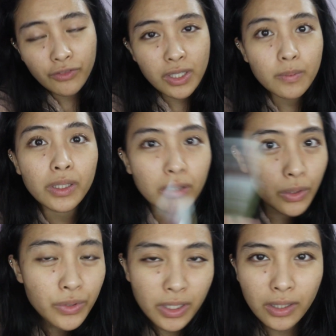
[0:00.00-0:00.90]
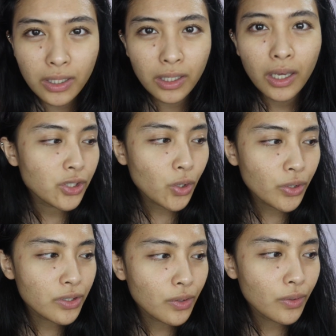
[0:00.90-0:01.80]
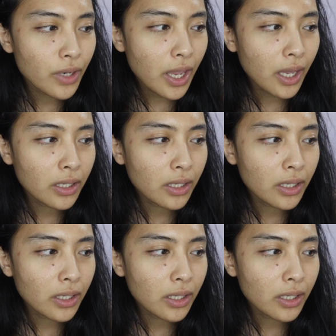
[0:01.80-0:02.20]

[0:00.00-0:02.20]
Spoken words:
I've just been using the hydrocortisone